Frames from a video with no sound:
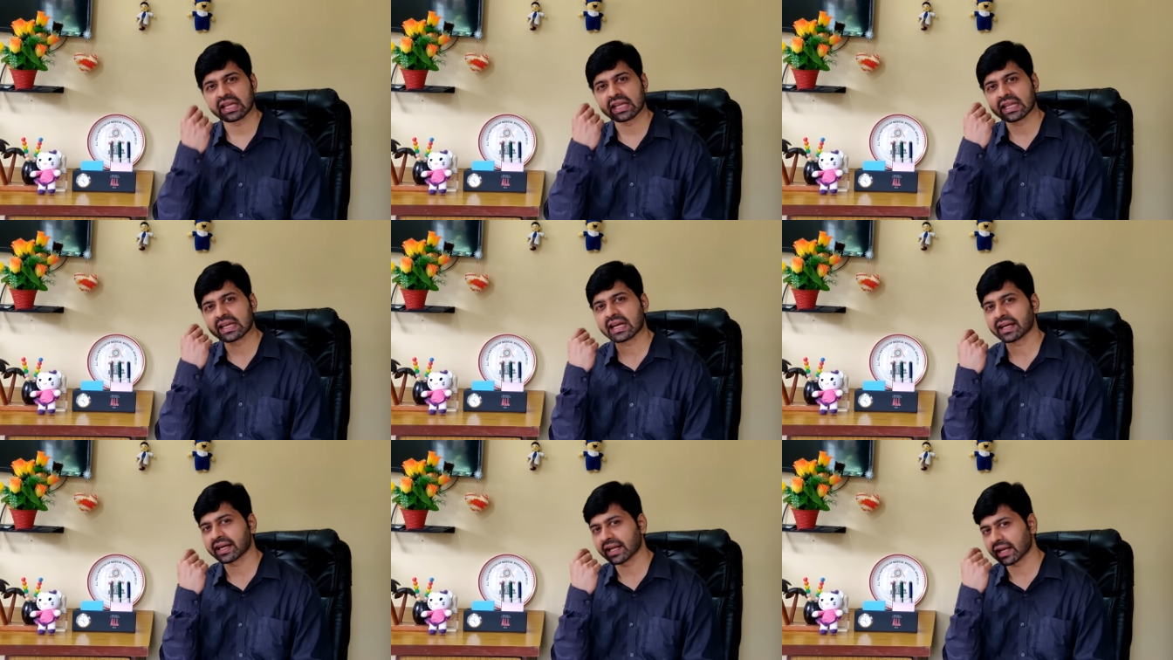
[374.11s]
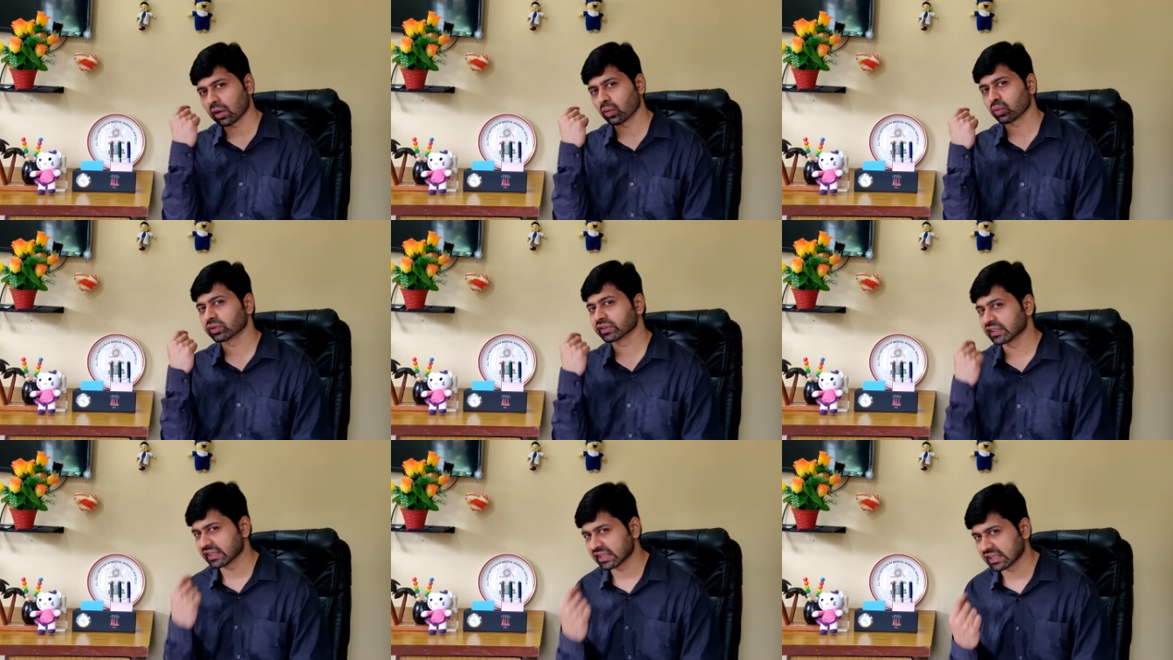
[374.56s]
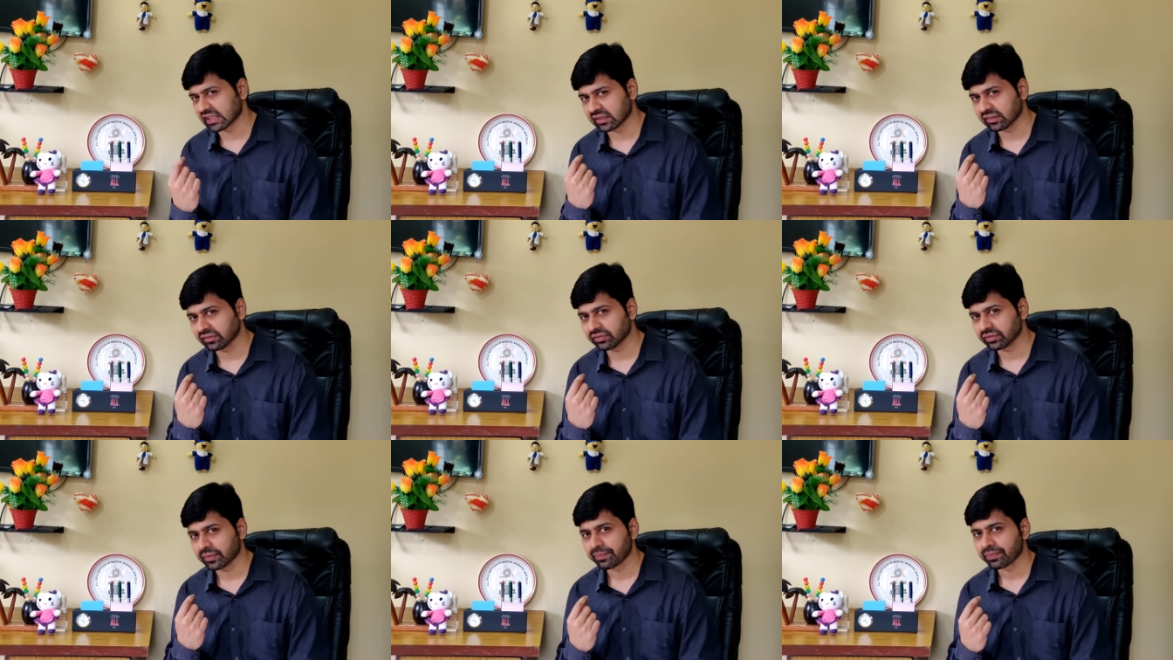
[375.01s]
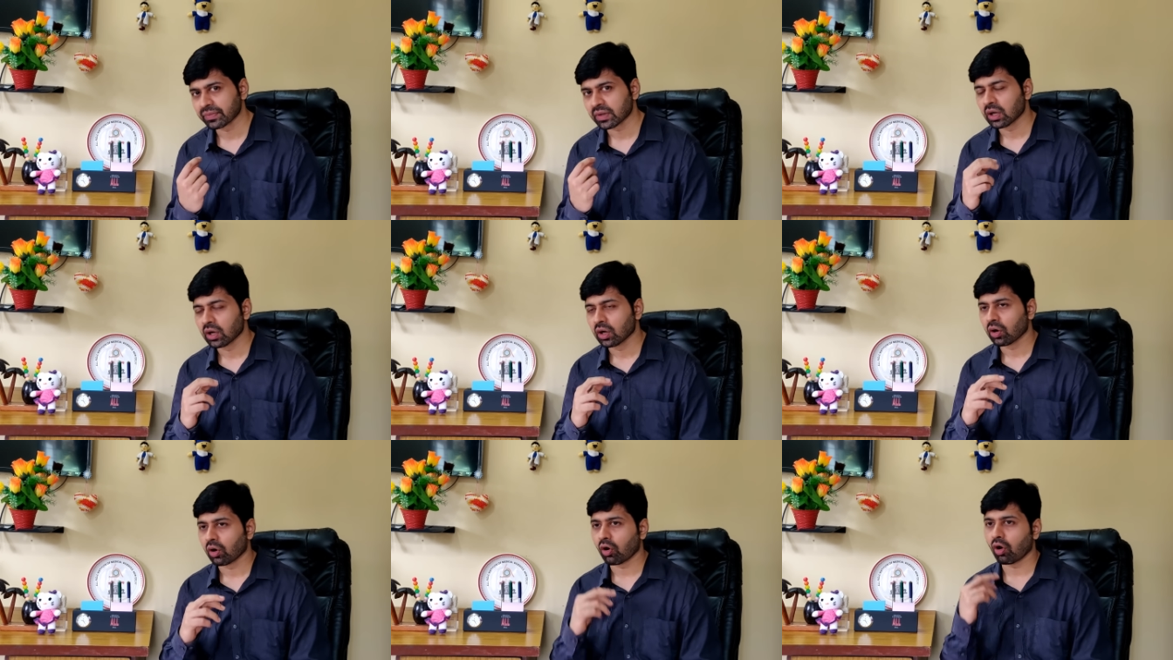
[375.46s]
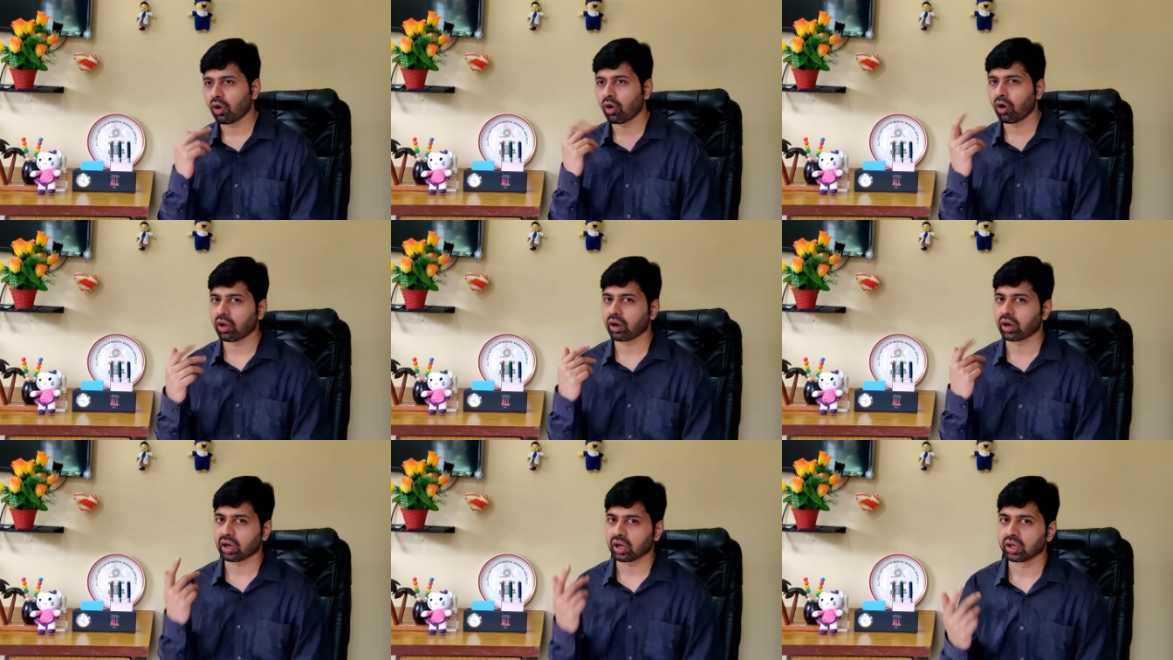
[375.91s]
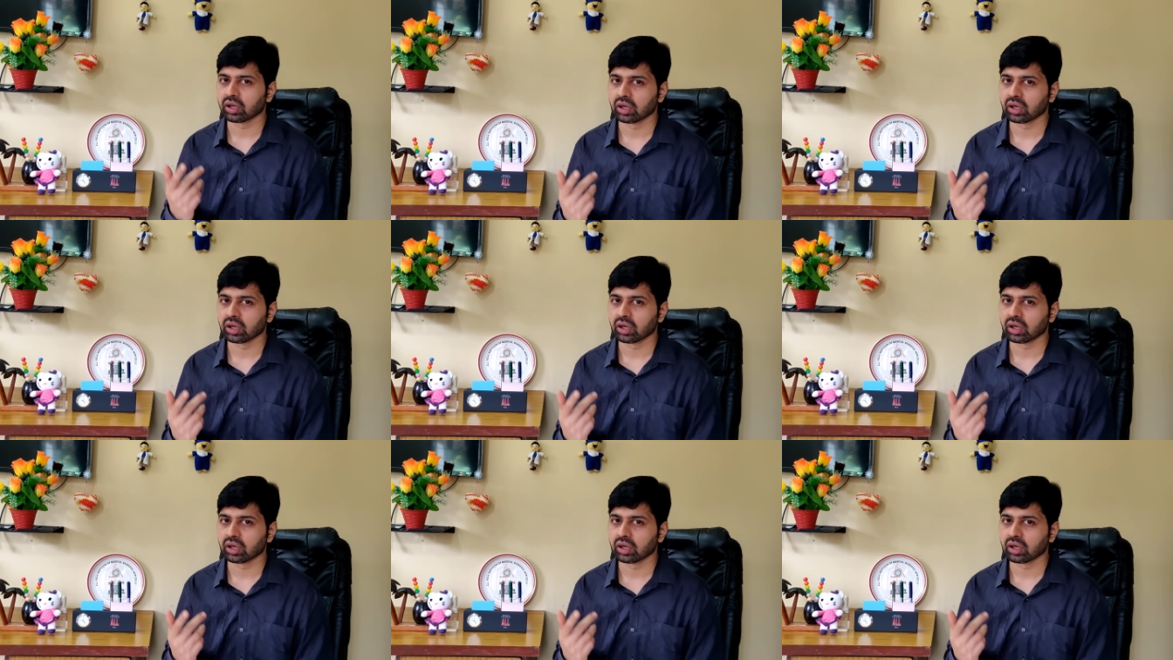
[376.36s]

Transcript: in and around the nerve, or